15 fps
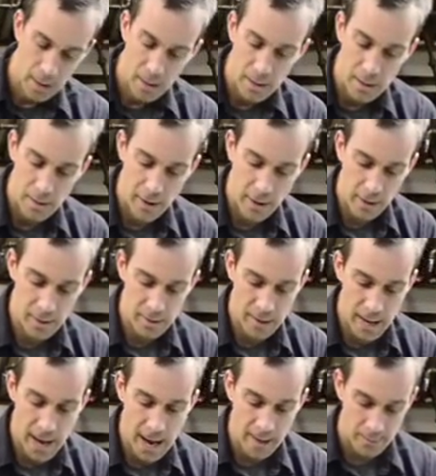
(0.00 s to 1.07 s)
So there is
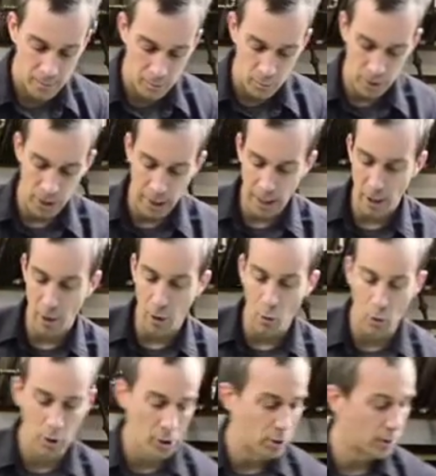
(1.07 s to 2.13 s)
that. We're going to get our
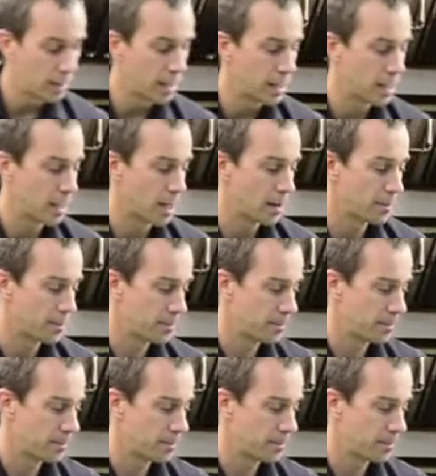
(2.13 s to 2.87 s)
oil heated up.